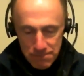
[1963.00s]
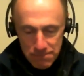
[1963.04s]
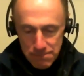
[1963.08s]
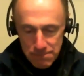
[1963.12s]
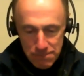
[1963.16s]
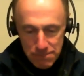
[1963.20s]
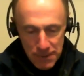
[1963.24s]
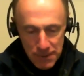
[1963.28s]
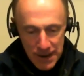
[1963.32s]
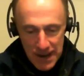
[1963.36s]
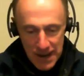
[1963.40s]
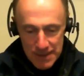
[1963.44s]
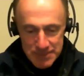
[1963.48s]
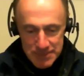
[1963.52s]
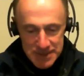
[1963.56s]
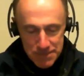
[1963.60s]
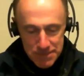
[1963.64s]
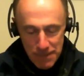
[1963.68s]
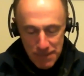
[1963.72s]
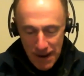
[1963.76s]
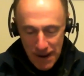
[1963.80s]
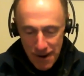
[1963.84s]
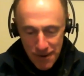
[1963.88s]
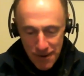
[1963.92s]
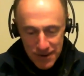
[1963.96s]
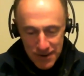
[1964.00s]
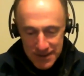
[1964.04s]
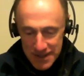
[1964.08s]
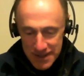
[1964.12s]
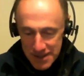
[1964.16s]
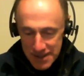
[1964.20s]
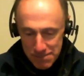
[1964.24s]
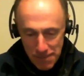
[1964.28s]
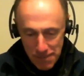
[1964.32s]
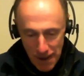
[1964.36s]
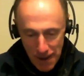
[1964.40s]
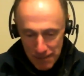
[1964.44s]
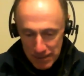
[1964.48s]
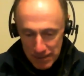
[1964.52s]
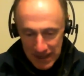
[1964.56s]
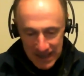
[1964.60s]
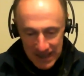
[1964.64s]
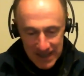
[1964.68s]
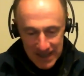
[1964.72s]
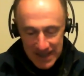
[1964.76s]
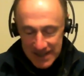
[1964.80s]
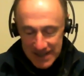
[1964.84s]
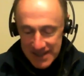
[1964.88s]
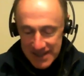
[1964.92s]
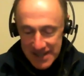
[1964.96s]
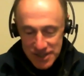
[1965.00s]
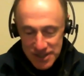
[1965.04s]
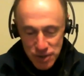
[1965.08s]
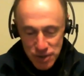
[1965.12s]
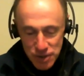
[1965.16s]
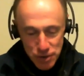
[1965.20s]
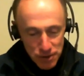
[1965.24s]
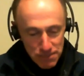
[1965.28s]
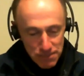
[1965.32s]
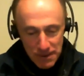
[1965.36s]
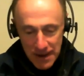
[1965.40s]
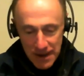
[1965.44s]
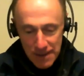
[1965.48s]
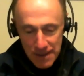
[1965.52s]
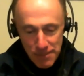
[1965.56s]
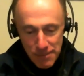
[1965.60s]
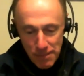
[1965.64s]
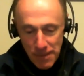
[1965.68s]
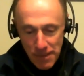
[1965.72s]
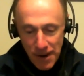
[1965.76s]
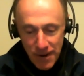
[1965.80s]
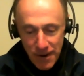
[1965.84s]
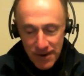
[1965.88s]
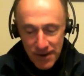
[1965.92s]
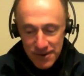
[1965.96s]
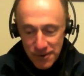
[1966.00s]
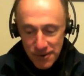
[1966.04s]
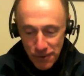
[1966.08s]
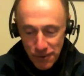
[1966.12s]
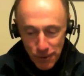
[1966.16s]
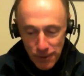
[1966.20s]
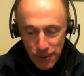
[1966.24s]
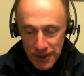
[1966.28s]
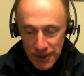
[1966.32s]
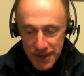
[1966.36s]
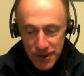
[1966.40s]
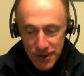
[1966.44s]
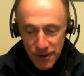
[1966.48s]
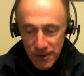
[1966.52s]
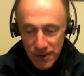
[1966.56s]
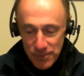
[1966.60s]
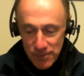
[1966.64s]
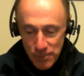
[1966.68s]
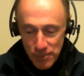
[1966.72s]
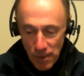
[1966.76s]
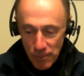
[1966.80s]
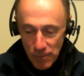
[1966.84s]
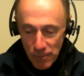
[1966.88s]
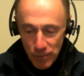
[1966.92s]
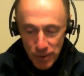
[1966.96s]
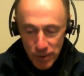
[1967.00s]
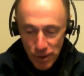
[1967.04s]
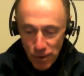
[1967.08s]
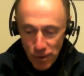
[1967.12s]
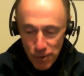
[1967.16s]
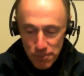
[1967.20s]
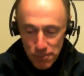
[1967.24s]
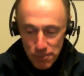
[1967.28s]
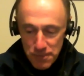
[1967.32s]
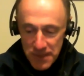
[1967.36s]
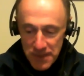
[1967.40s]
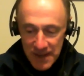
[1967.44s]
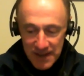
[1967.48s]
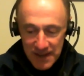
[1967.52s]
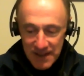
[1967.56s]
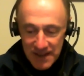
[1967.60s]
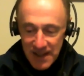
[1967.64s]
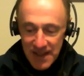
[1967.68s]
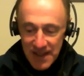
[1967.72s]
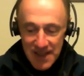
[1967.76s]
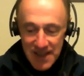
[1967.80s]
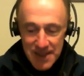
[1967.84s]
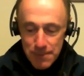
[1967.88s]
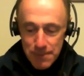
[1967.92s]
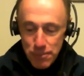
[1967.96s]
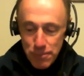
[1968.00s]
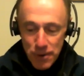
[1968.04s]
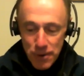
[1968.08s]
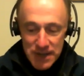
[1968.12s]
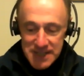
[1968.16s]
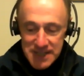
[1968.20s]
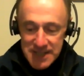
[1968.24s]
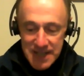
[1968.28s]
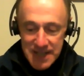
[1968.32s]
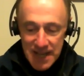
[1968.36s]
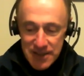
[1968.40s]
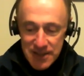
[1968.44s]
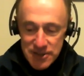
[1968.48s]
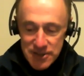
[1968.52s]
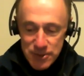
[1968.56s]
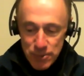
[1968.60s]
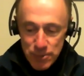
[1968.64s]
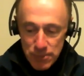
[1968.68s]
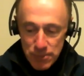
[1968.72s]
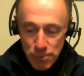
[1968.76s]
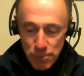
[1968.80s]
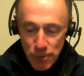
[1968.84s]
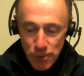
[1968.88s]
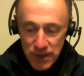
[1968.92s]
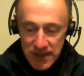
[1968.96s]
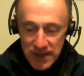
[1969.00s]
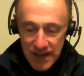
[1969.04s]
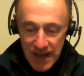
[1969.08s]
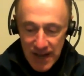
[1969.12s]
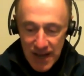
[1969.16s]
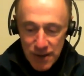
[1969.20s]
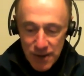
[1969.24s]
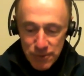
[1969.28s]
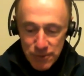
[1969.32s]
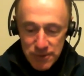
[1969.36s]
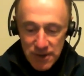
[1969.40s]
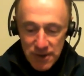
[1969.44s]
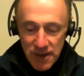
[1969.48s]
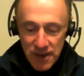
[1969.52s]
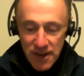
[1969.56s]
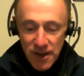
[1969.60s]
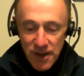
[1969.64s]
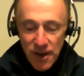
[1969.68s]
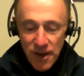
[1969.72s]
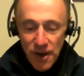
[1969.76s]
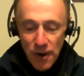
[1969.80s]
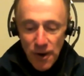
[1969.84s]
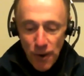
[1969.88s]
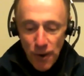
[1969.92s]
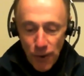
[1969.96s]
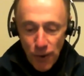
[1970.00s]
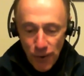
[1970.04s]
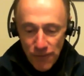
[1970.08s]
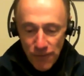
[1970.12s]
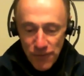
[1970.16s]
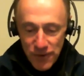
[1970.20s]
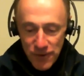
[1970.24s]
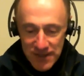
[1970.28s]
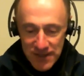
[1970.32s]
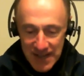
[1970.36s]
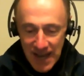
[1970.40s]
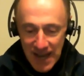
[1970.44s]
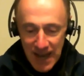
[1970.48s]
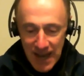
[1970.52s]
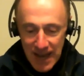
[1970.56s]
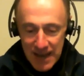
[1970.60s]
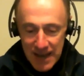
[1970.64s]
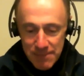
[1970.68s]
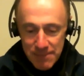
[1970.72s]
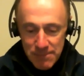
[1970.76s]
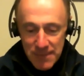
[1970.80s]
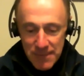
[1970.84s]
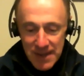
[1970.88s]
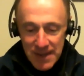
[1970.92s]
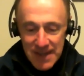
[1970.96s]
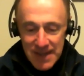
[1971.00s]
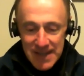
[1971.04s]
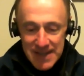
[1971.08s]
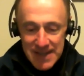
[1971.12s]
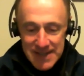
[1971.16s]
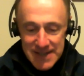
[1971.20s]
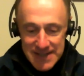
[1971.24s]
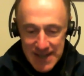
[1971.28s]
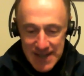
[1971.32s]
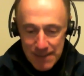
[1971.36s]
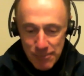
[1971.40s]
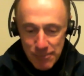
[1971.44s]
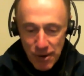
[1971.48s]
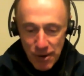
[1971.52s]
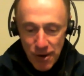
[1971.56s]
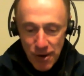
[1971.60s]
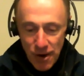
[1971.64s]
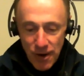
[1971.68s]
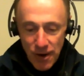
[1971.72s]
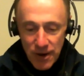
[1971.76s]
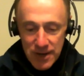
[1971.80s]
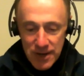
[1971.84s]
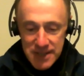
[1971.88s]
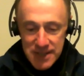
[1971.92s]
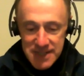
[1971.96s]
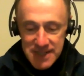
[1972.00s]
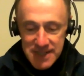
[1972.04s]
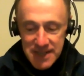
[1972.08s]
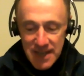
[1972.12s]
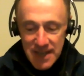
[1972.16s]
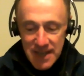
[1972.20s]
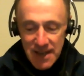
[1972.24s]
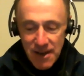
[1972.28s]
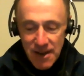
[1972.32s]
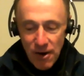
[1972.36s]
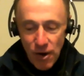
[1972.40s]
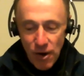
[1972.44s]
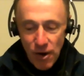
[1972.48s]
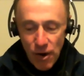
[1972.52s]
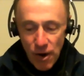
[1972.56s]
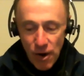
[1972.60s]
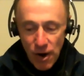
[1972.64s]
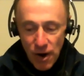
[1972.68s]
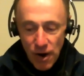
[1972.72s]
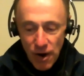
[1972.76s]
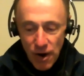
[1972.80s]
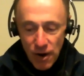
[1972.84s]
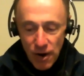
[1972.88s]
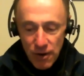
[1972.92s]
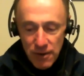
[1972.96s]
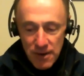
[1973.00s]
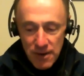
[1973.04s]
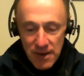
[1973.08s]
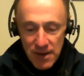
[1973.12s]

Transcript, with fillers: becomes apparent to the public. It should become apparent earlier, and one would hope that the press and others would point it out. Over time, demagogues are